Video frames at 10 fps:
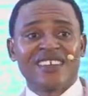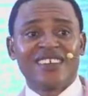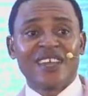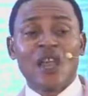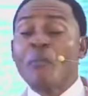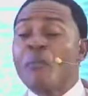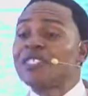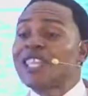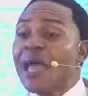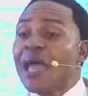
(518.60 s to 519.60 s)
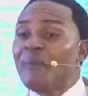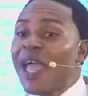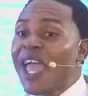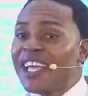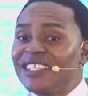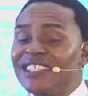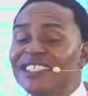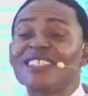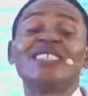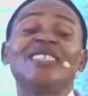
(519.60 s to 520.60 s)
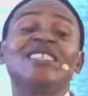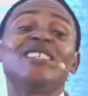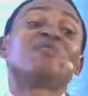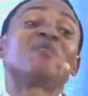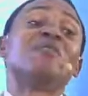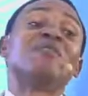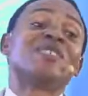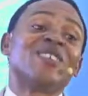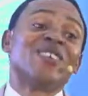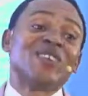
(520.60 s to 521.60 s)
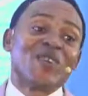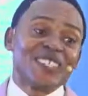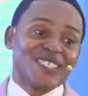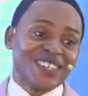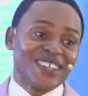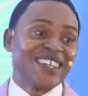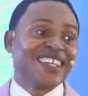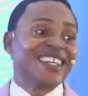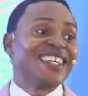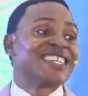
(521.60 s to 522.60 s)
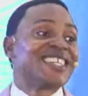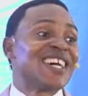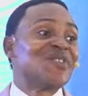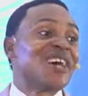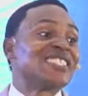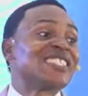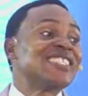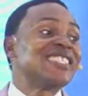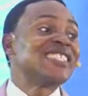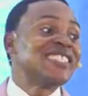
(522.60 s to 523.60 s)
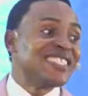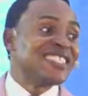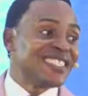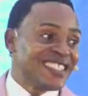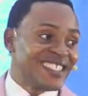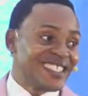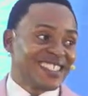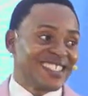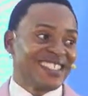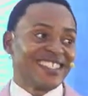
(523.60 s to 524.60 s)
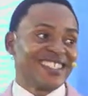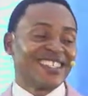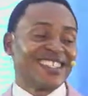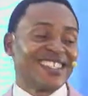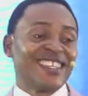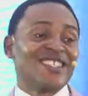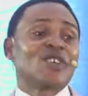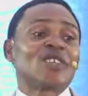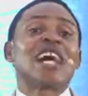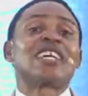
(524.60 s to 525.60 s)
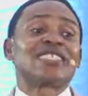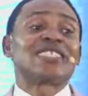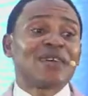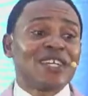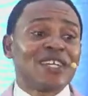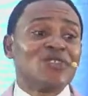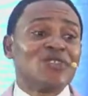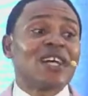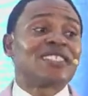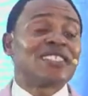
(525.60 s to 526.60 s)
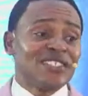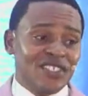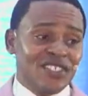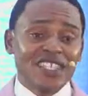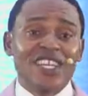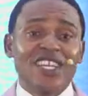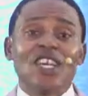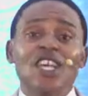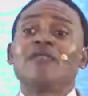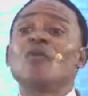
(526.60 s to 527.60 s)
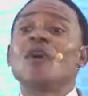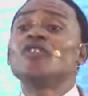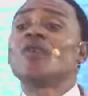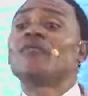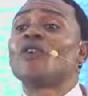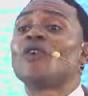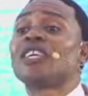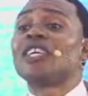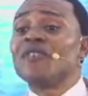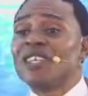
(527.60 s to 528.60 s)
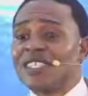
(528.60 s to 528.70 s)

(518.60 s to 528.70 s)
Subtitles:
"Must I pay it?" The problem is not the question. It's that you are stingy. Just accept that you are stingy. Even when you have not given it,